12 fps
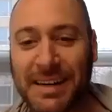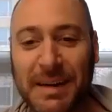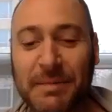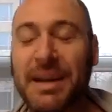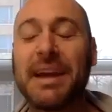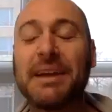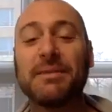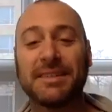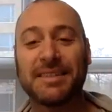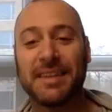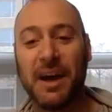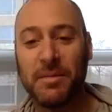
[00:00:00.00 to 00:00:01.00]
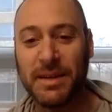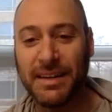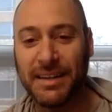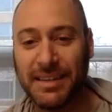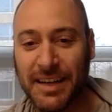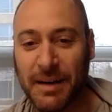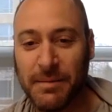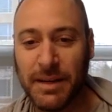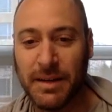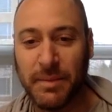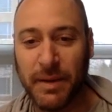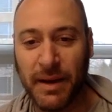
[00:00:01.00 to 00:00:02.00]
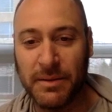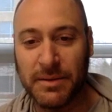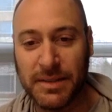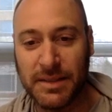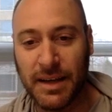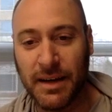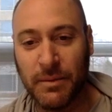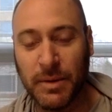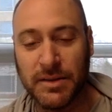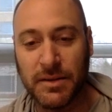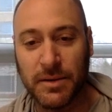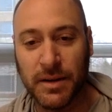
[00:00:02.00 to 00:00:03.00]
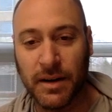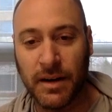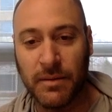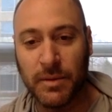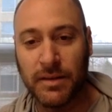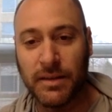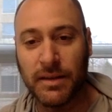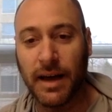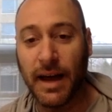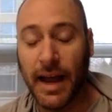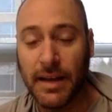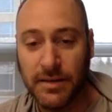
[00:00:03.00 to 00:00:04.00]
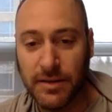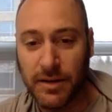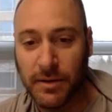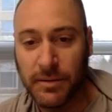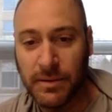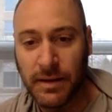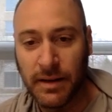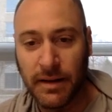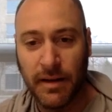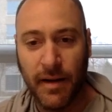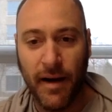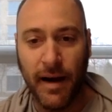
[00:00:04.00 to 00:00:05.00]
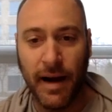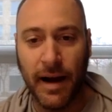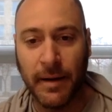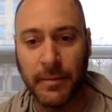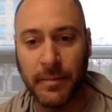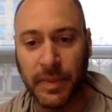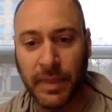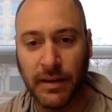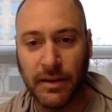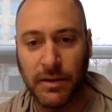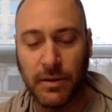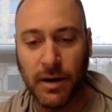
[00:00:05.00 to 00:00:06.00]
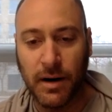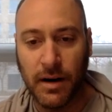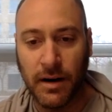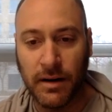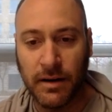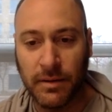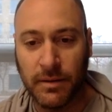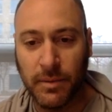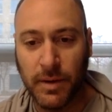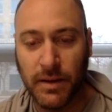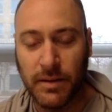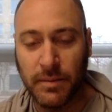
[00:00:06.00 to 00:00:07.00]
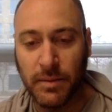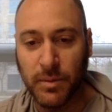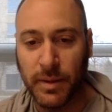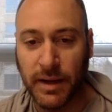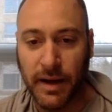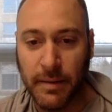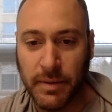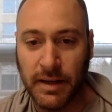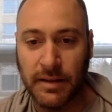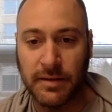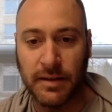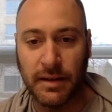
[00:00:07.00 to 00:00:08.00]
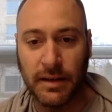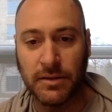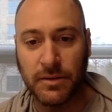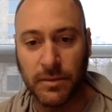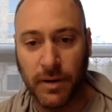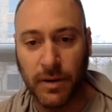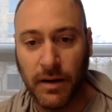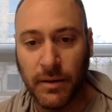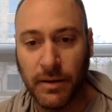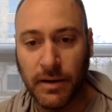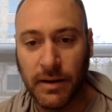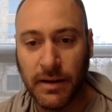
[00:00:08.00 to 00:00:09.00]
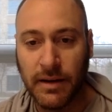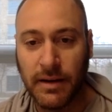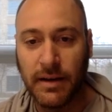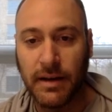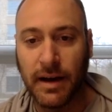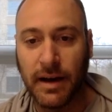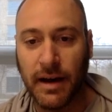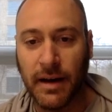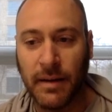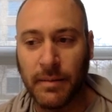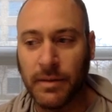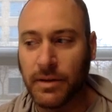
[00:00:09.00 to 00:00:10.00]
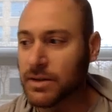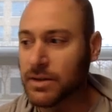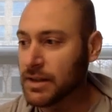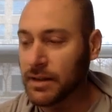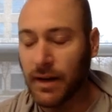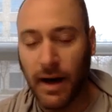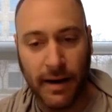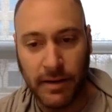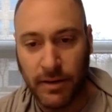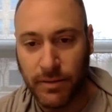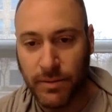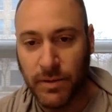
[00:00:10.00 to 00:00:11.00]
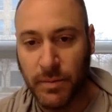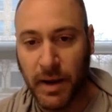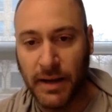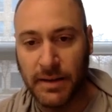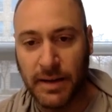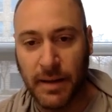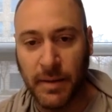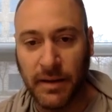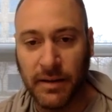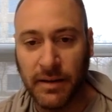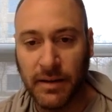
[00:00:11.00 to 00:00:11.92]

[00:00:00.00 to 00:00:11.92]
day. But anyways, tell me about what's going on with iENSO. You are one of the booming companies in Toronto. You're still hiring through the pandemic,